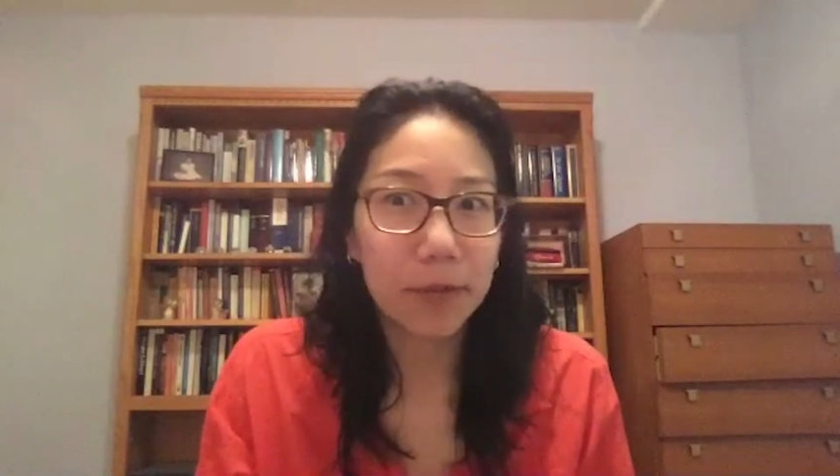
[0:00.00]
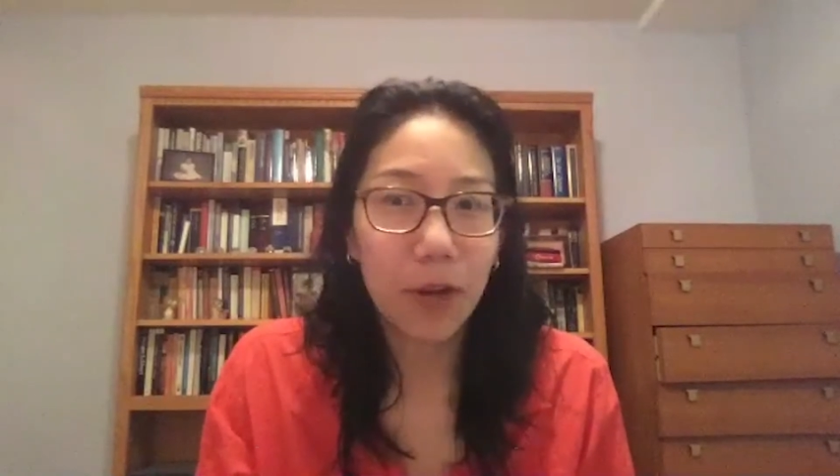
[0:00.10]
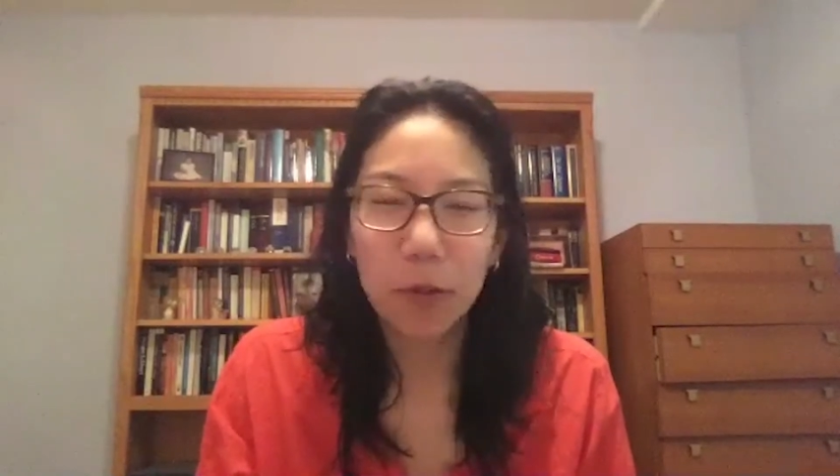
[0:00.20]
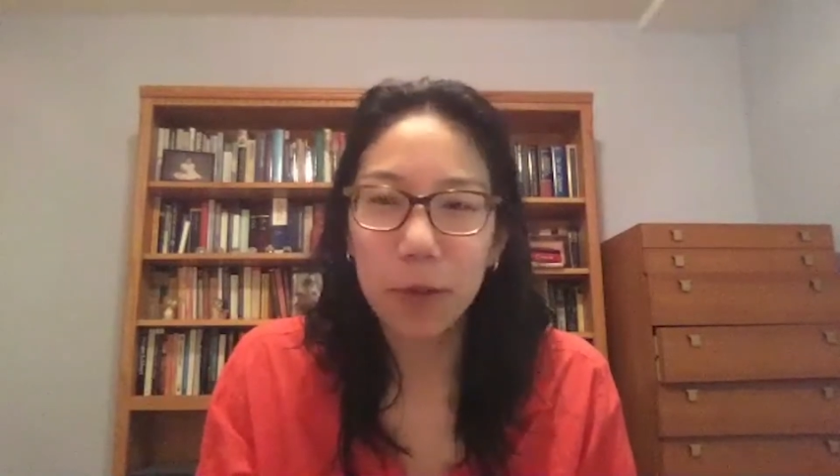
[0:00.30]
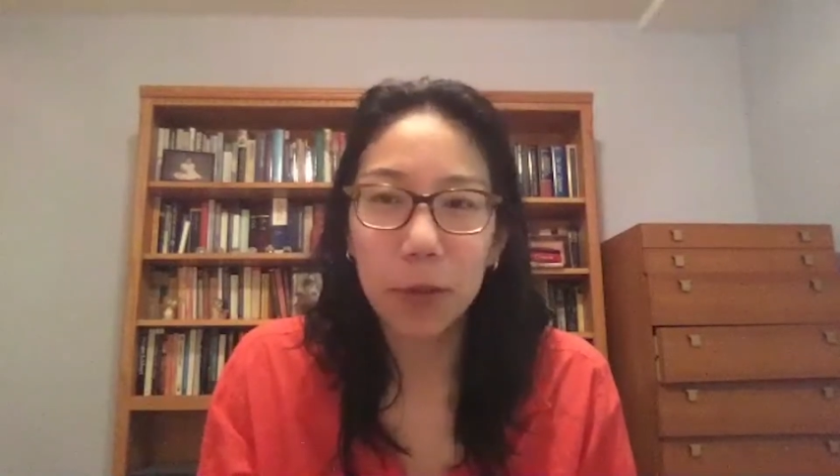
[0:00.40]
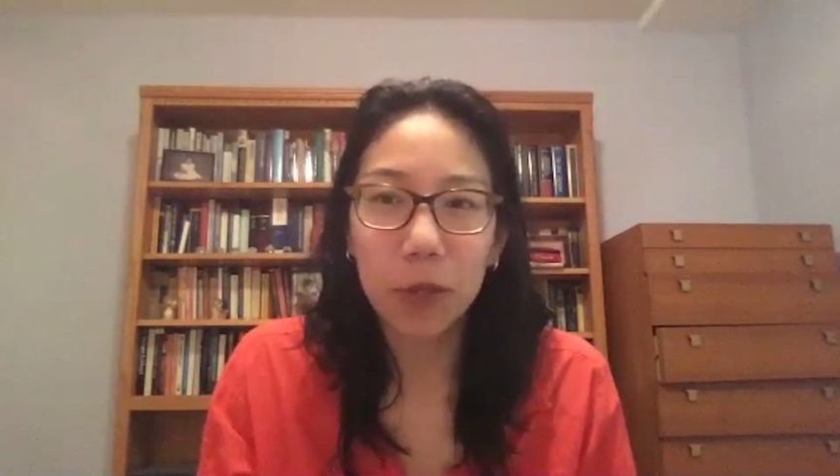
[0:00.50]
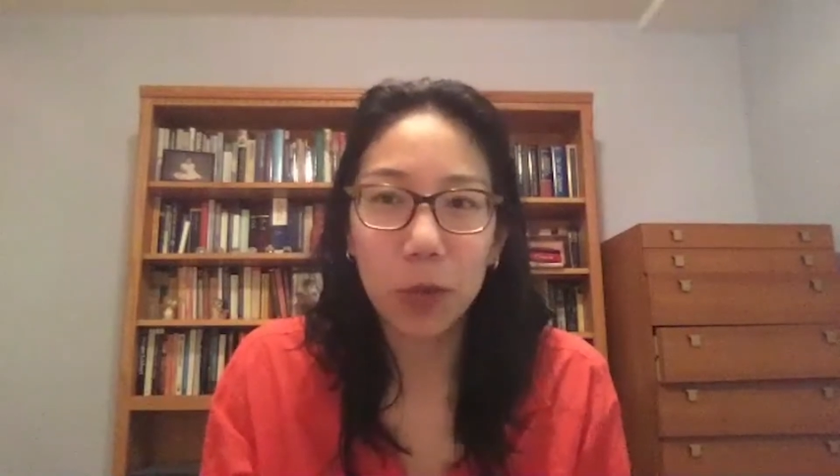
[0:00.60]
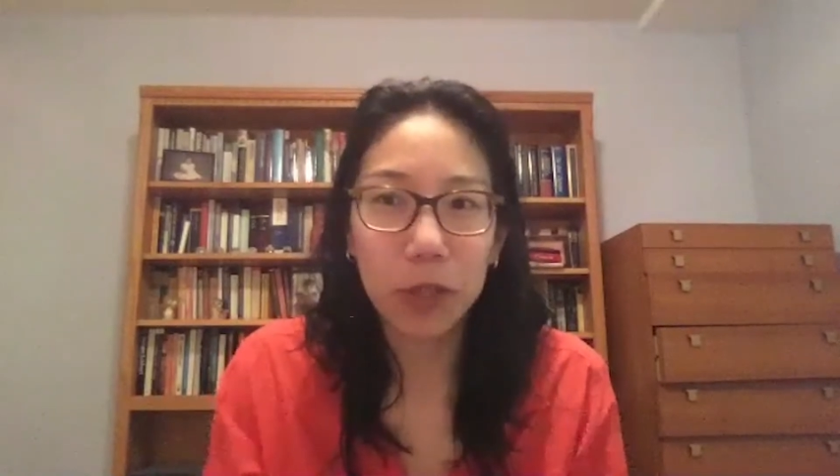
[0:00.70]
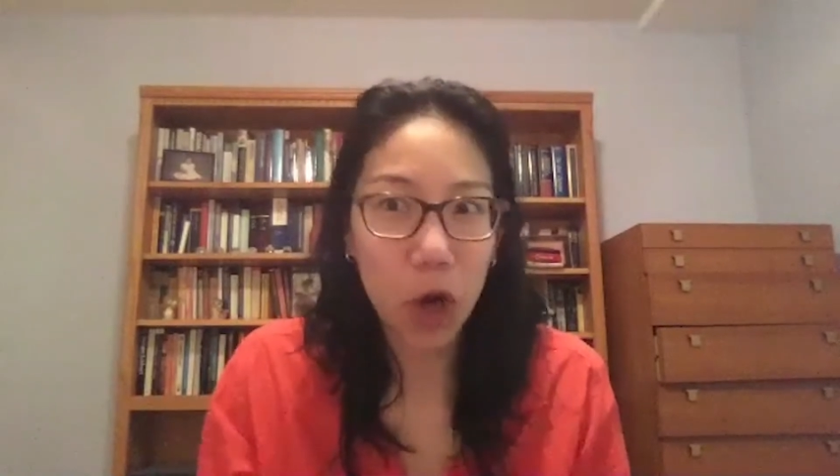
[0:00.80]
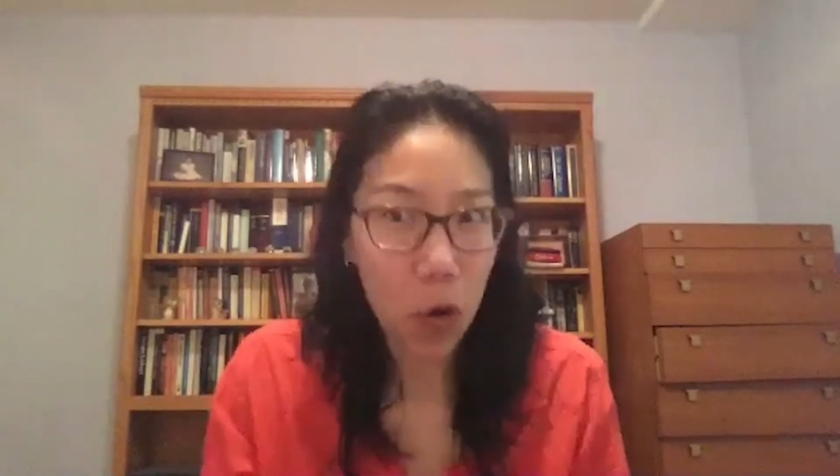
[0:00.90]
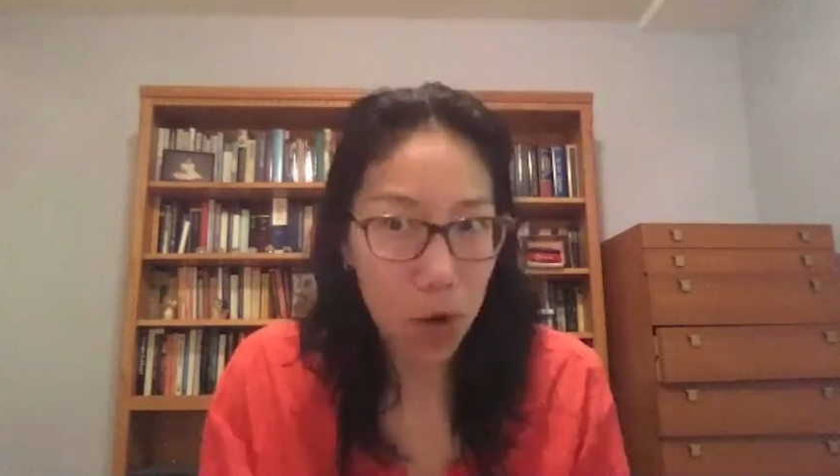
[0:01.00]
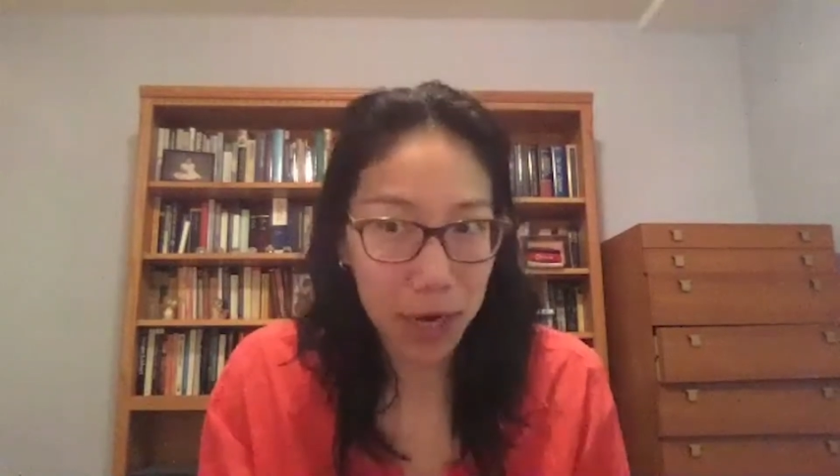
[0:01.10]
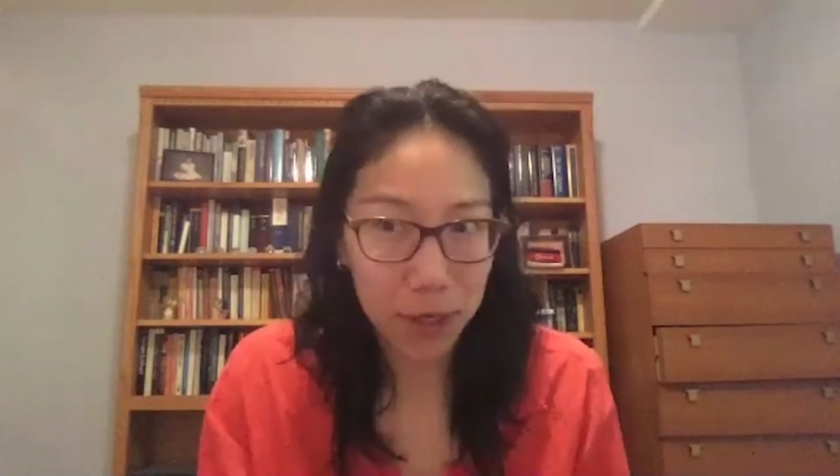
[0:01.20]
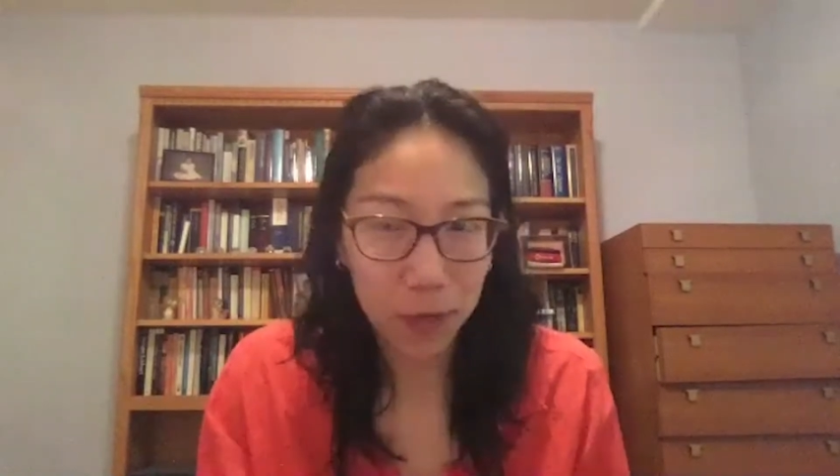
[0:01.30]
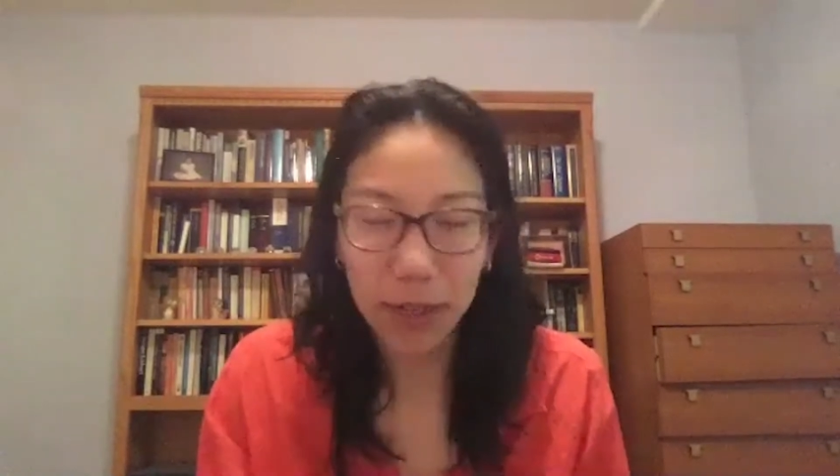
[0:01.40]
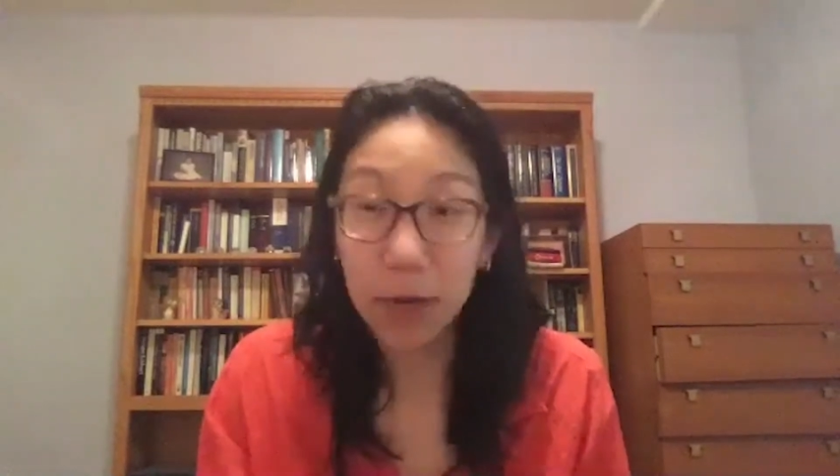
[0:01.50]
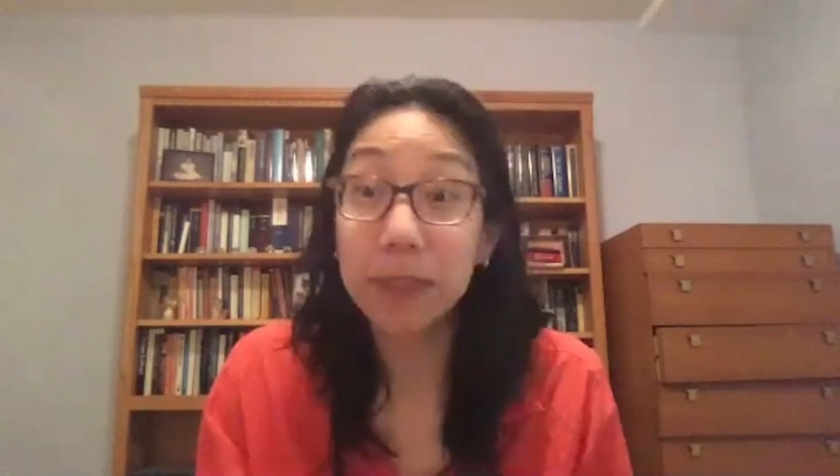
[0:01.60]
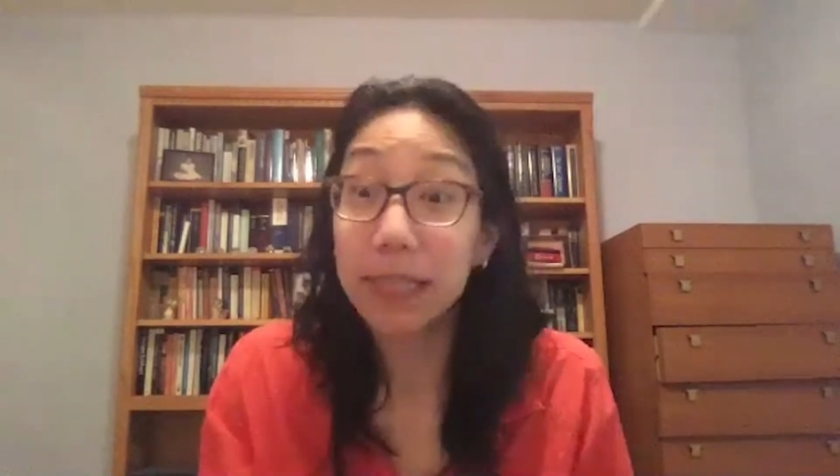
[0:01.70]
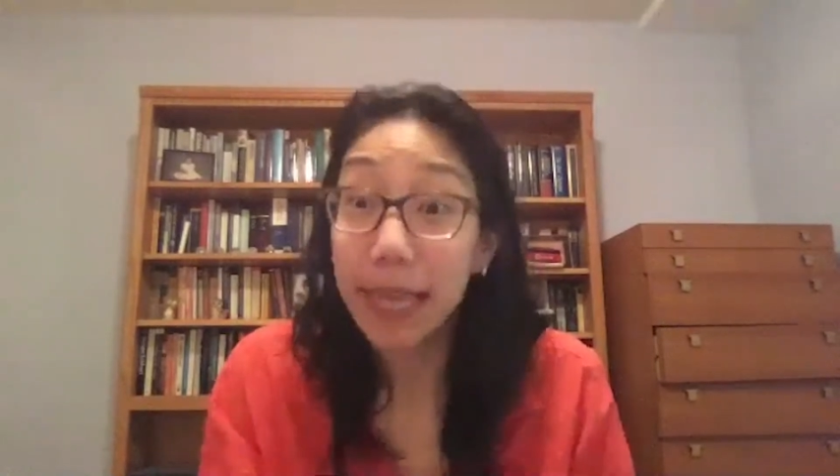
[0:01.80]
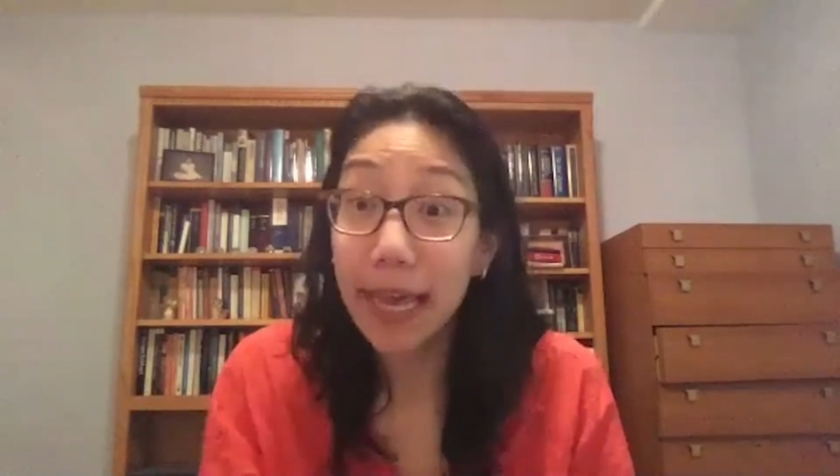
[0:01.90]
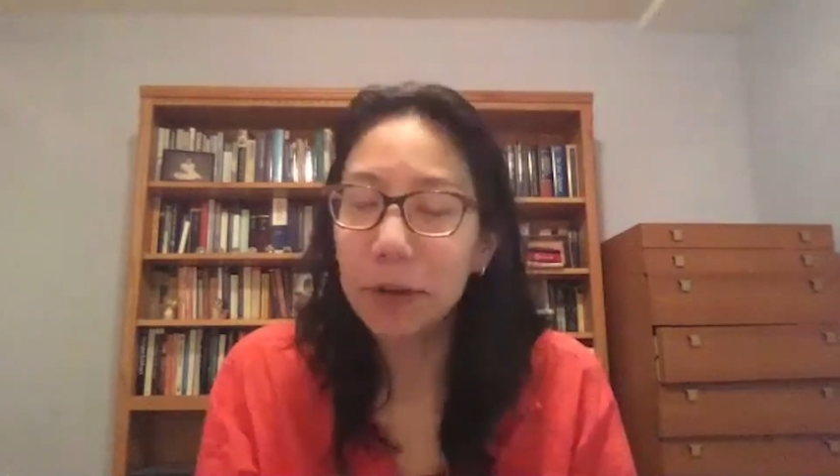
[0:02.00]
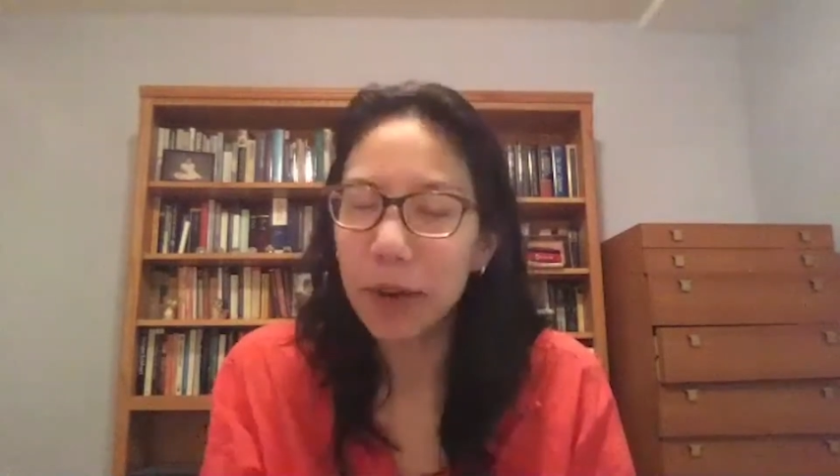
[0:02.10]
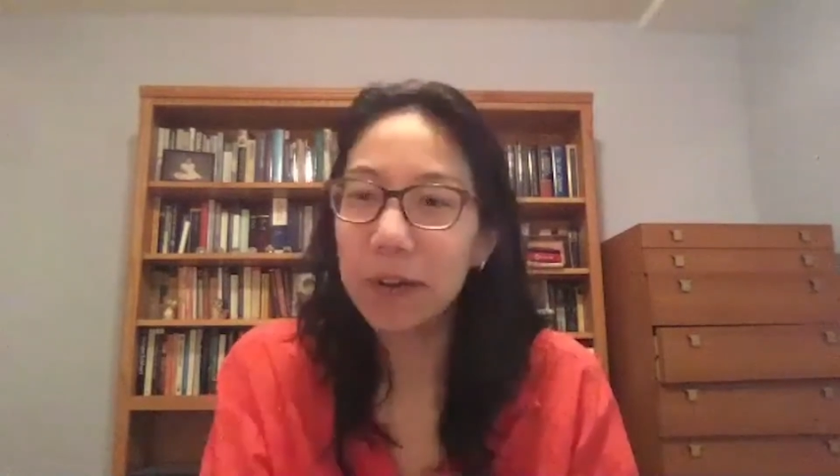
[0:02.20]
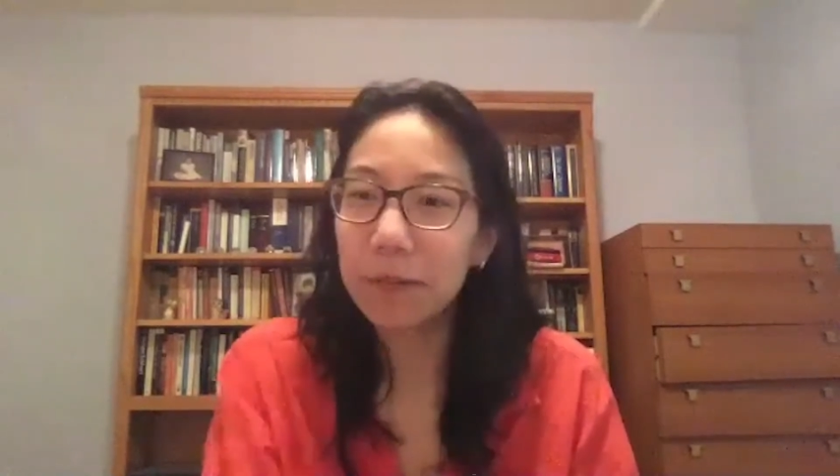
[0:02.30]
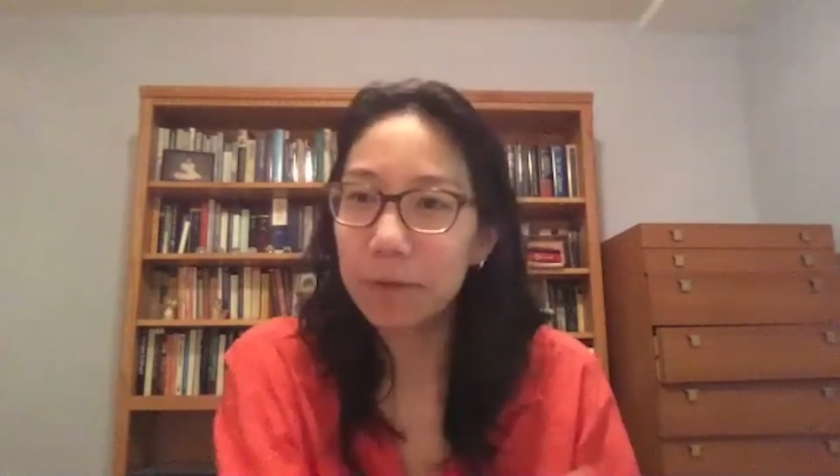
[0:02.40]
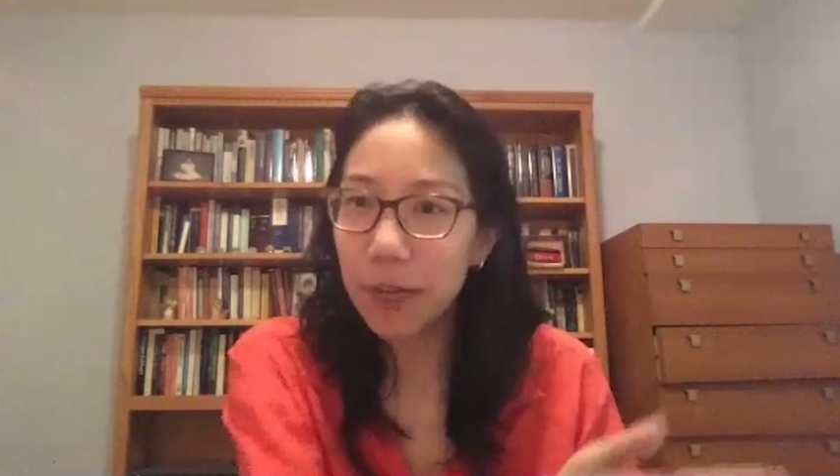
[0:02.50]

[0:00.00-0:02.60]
of the people that we don't want here right now, because again, right,